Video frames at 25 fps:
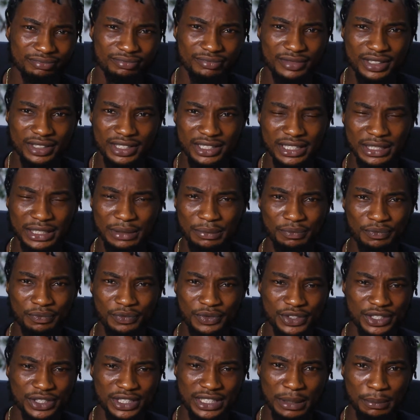
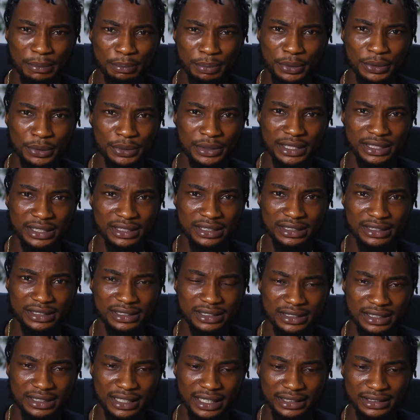simple things
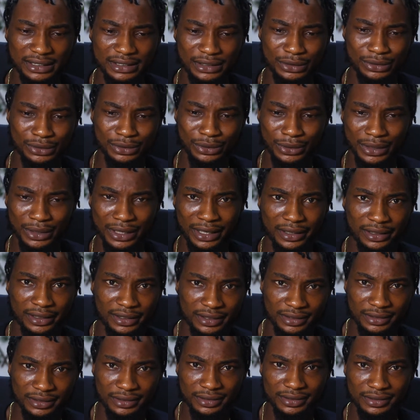that you can
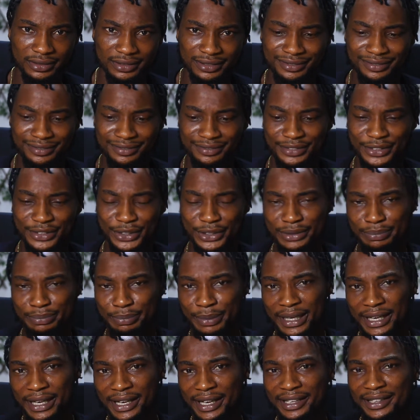just
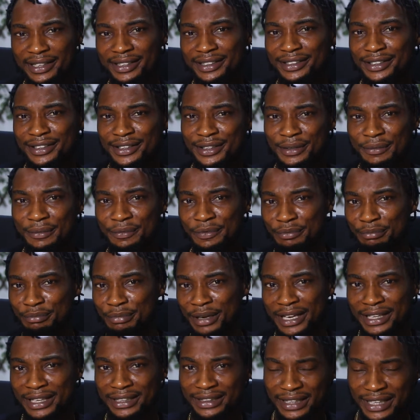buy
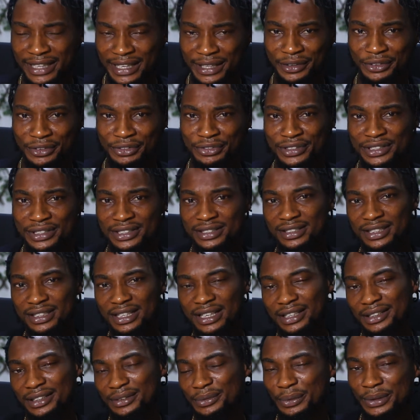10 of it,
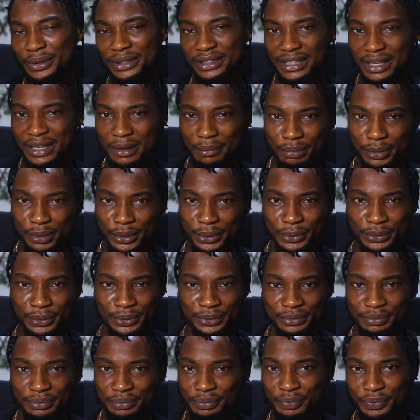and when they are blown,
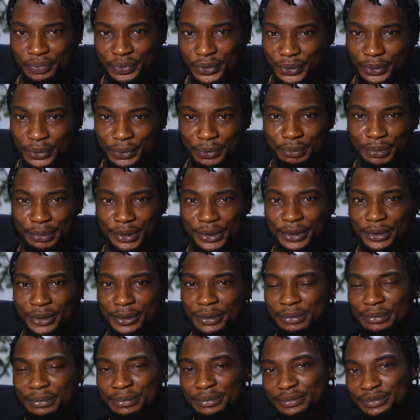you
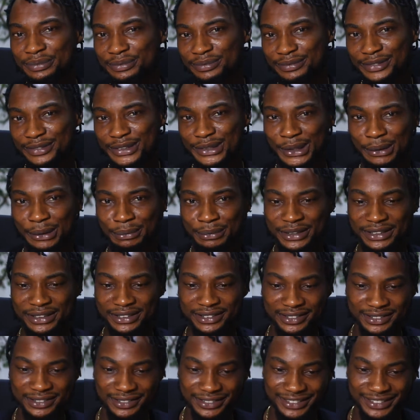become something.